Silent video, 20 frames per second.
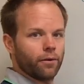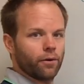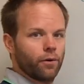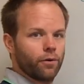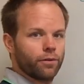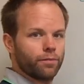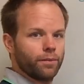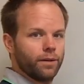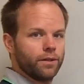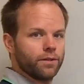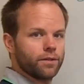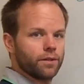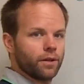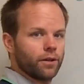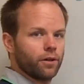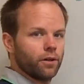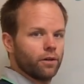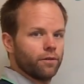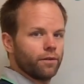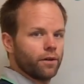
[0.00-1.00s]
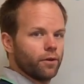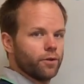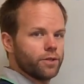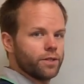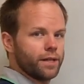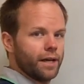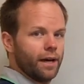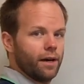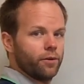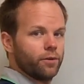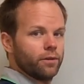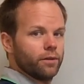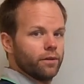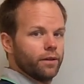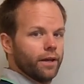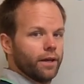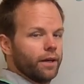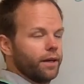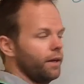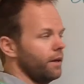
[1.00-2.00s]
growth means the curve goes down,
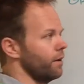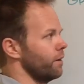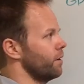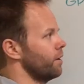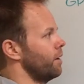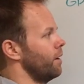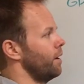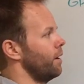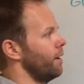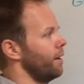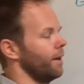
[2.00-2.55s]
like here.